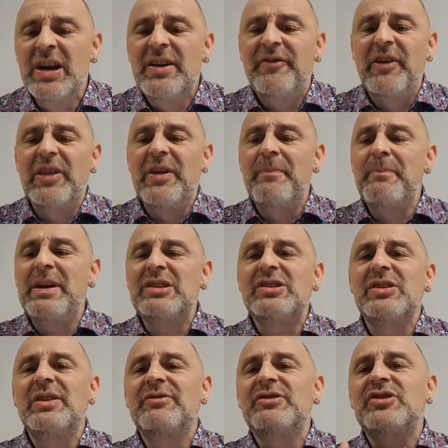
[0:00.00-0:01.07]
for the
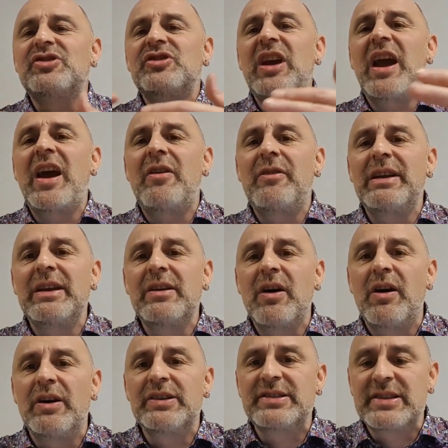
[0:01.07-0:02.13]
mission of sharing
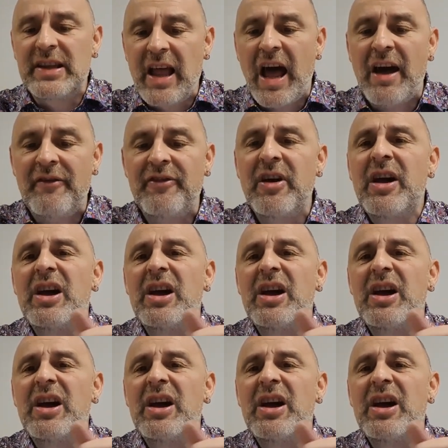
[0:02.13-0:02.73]
God's love